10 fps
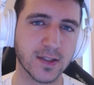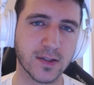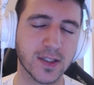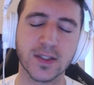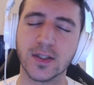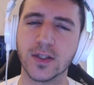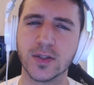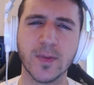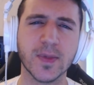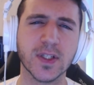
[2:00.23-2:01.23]
research,
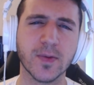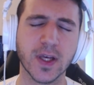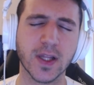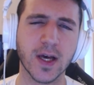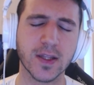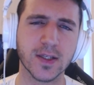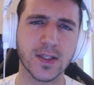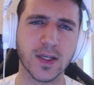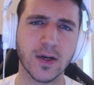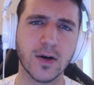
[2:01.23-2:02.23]
maybe something like
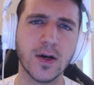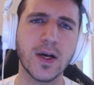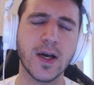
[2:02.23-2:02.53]
this, you know.